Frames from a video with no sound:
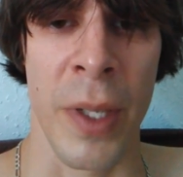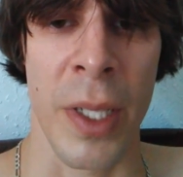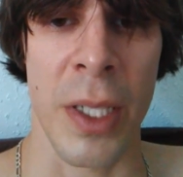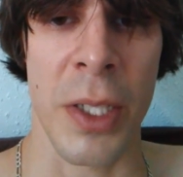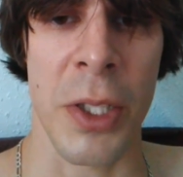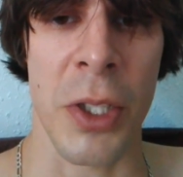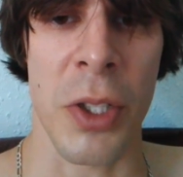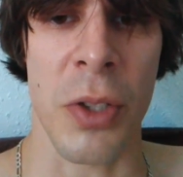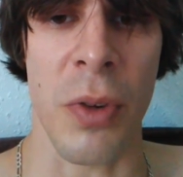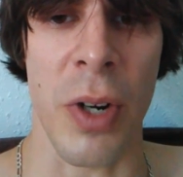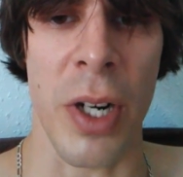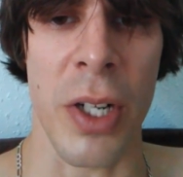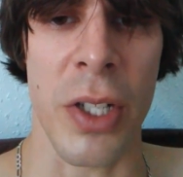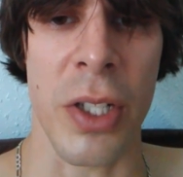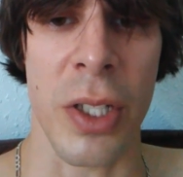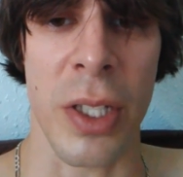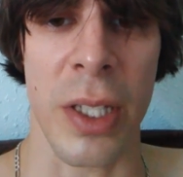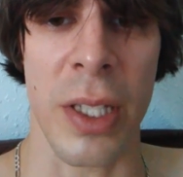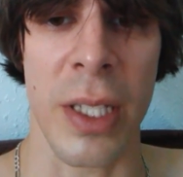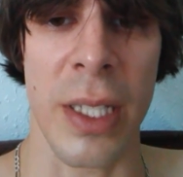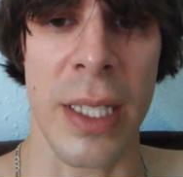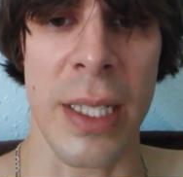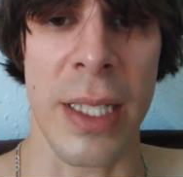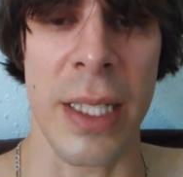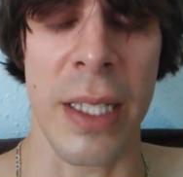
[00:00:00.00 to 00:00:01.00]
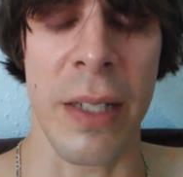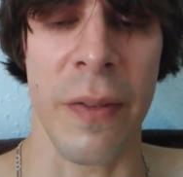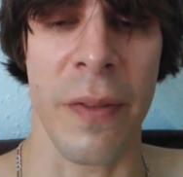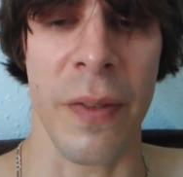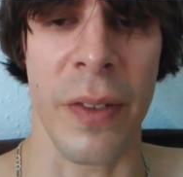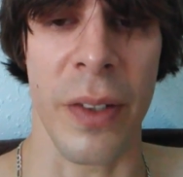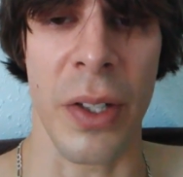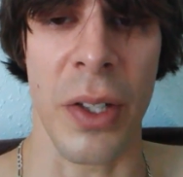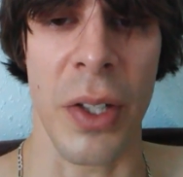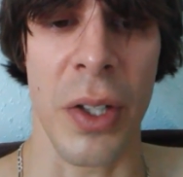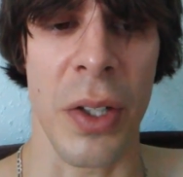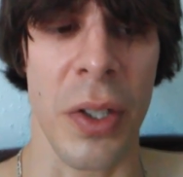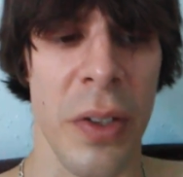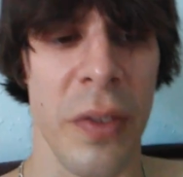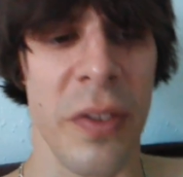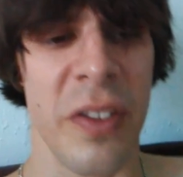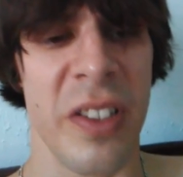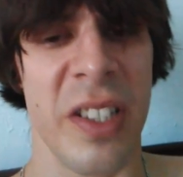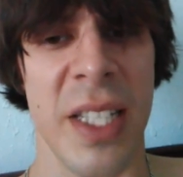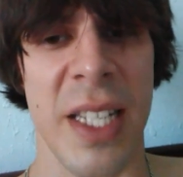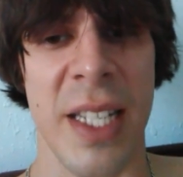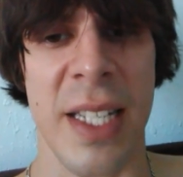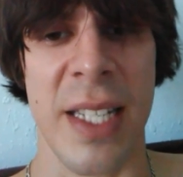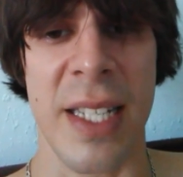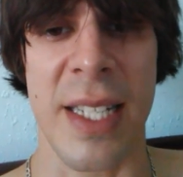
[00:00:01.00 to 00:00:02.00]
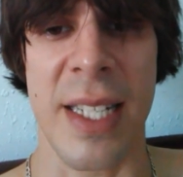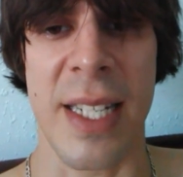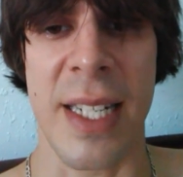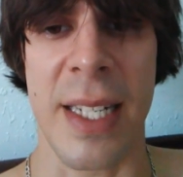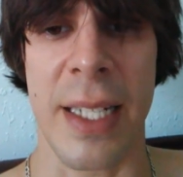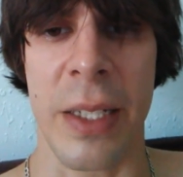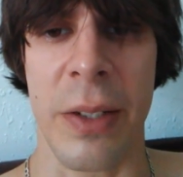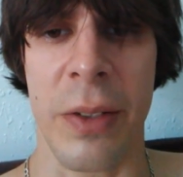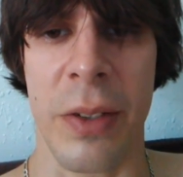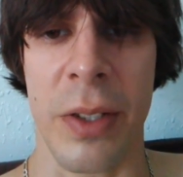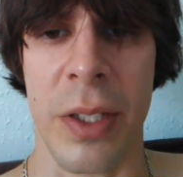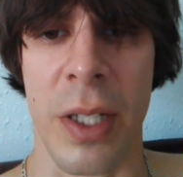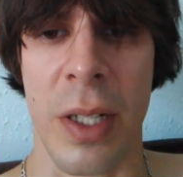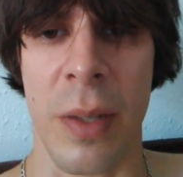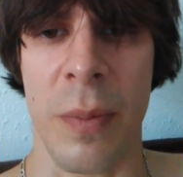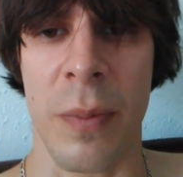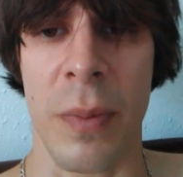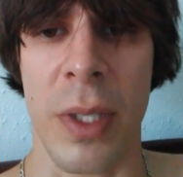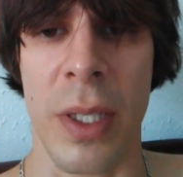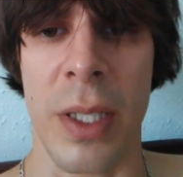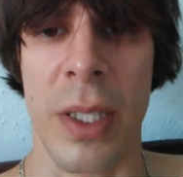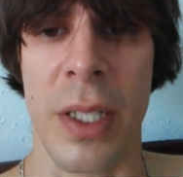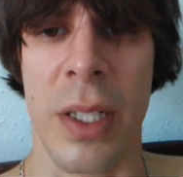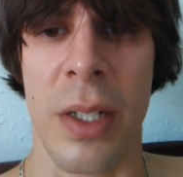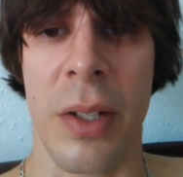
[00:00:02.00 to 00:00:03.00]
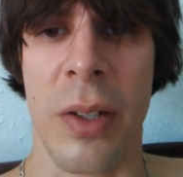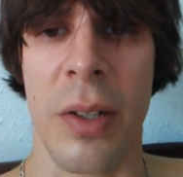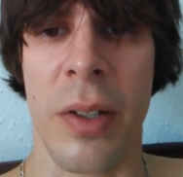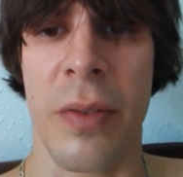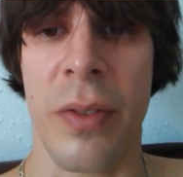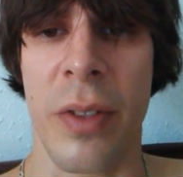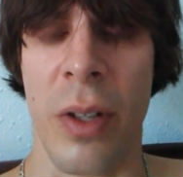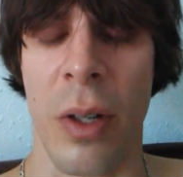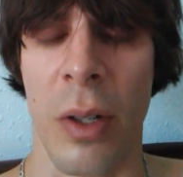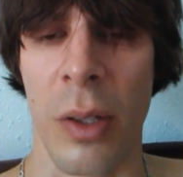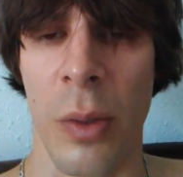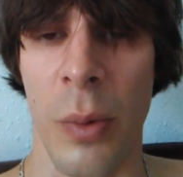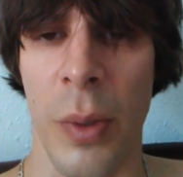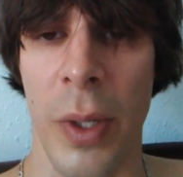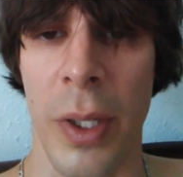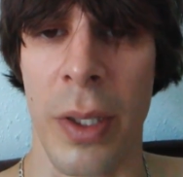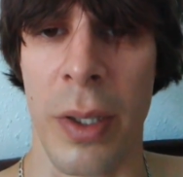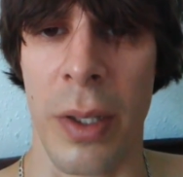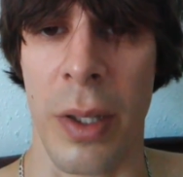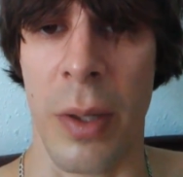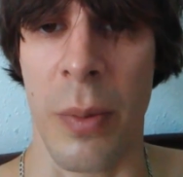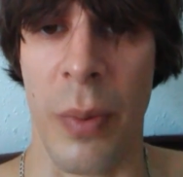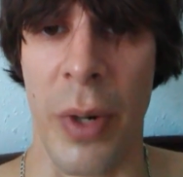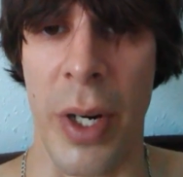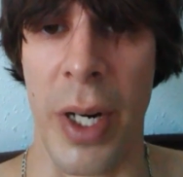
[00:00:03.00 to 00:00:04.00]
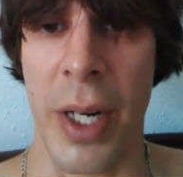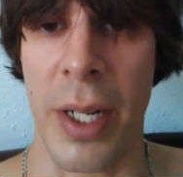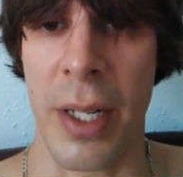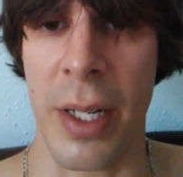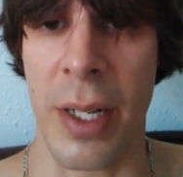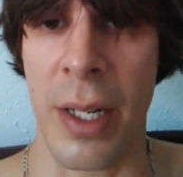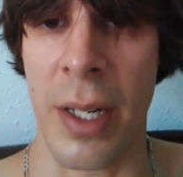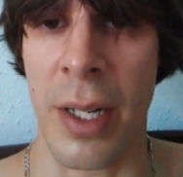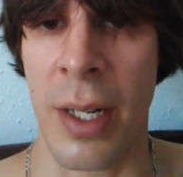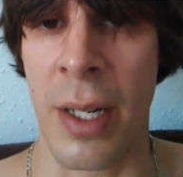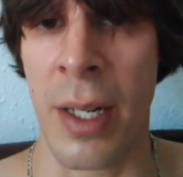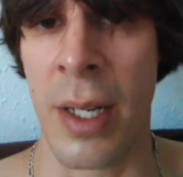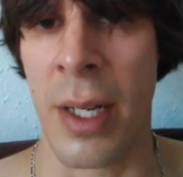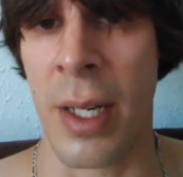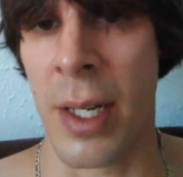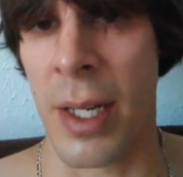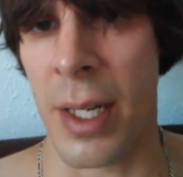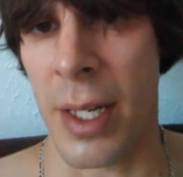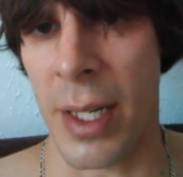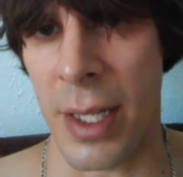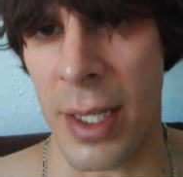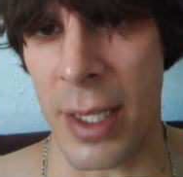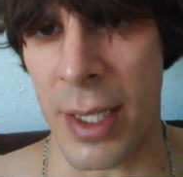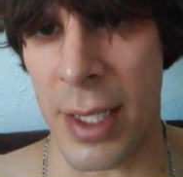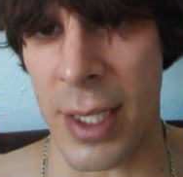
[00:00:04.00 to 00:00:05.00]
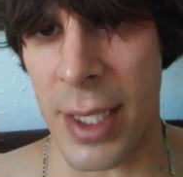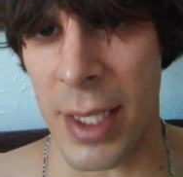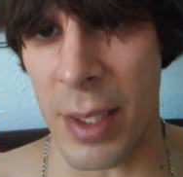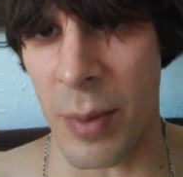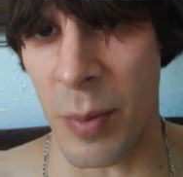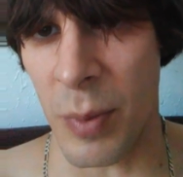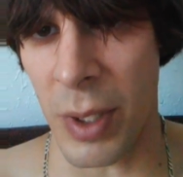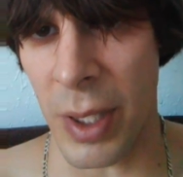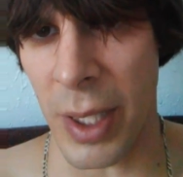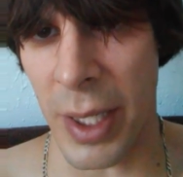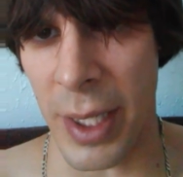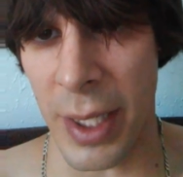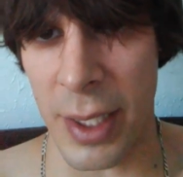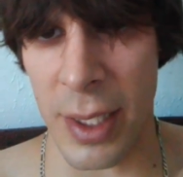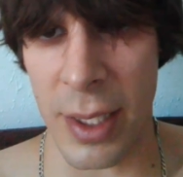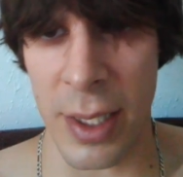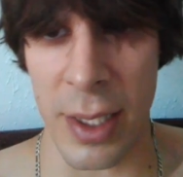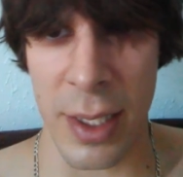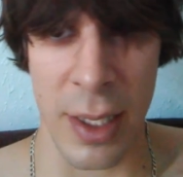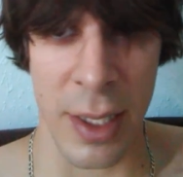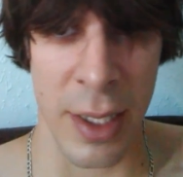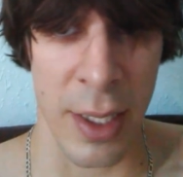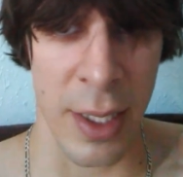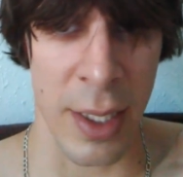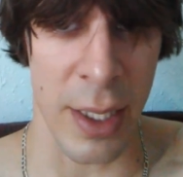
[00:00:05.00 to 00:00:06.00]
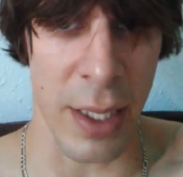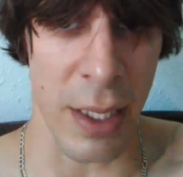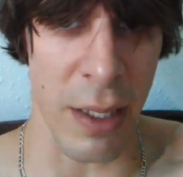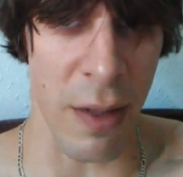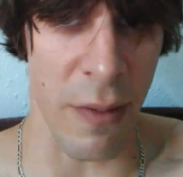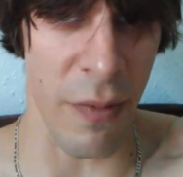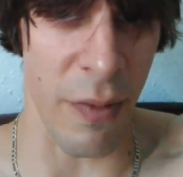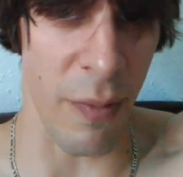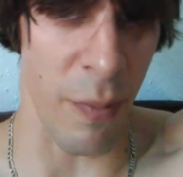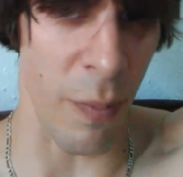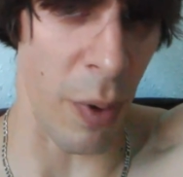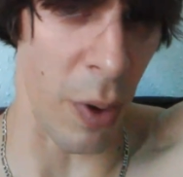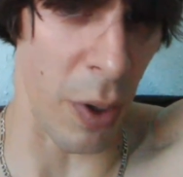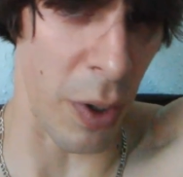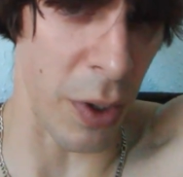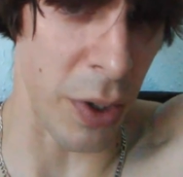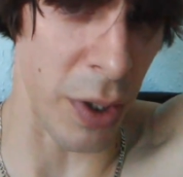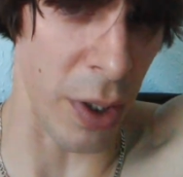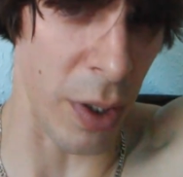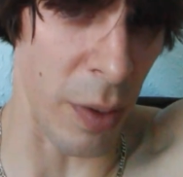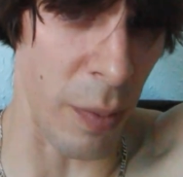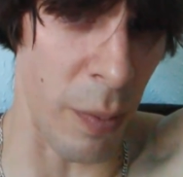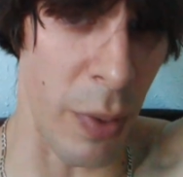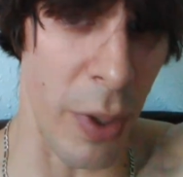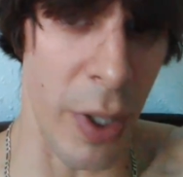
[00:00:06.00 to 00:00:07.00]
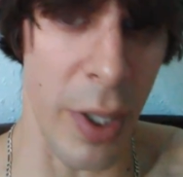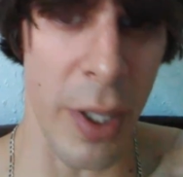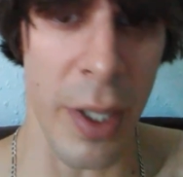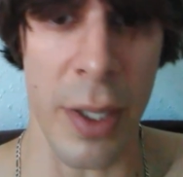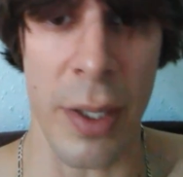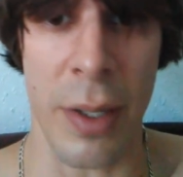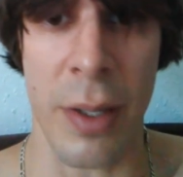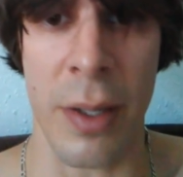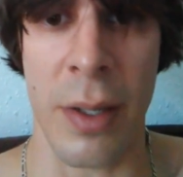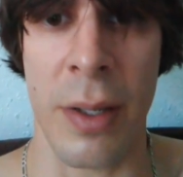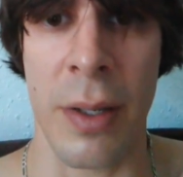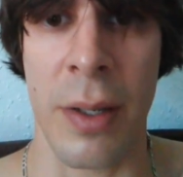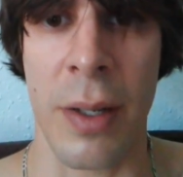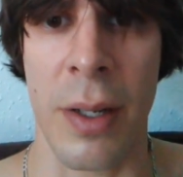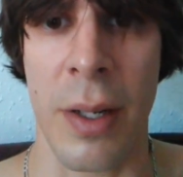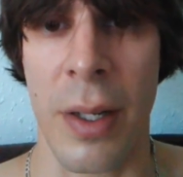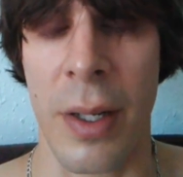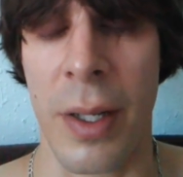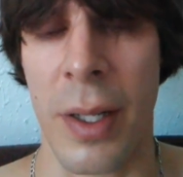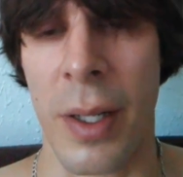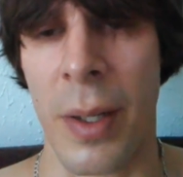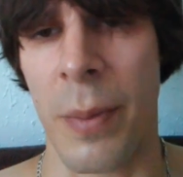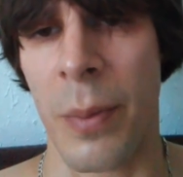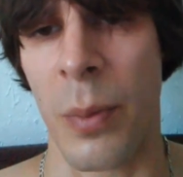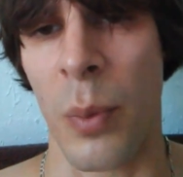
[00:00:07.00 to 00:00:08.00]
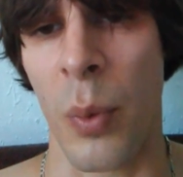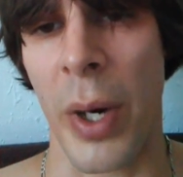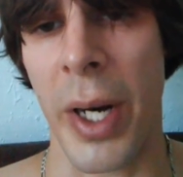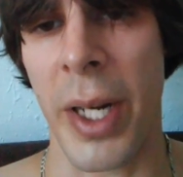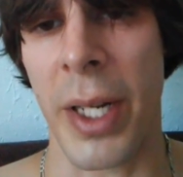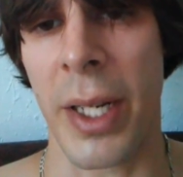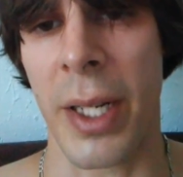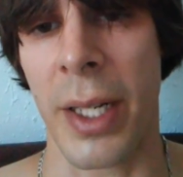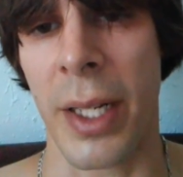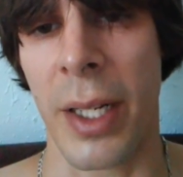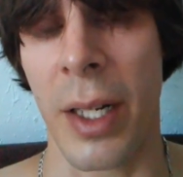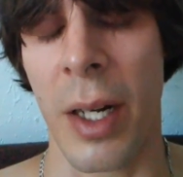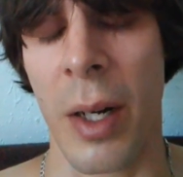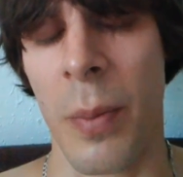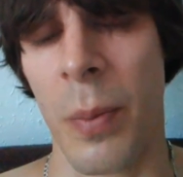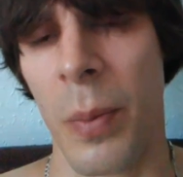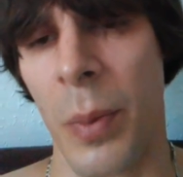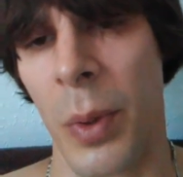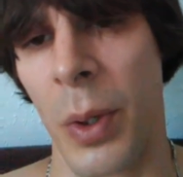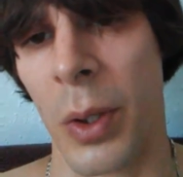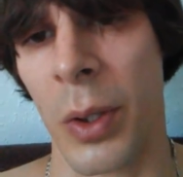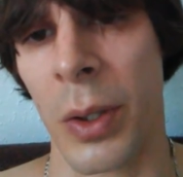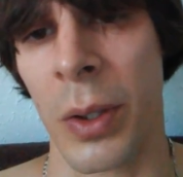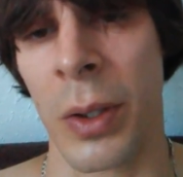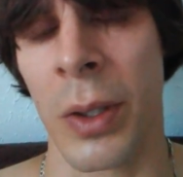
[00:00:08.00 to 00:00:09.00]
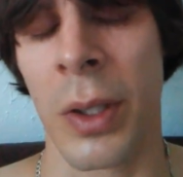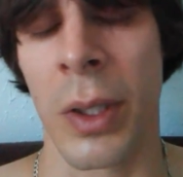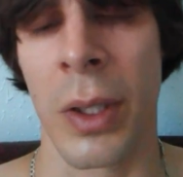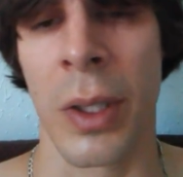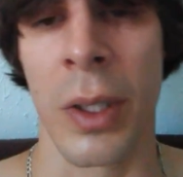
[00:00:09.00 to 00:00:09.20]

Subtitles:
stretching these different nerves sends signals up these nerves all the way to the brain, and it stimulates different parts of the brain, waking it up more.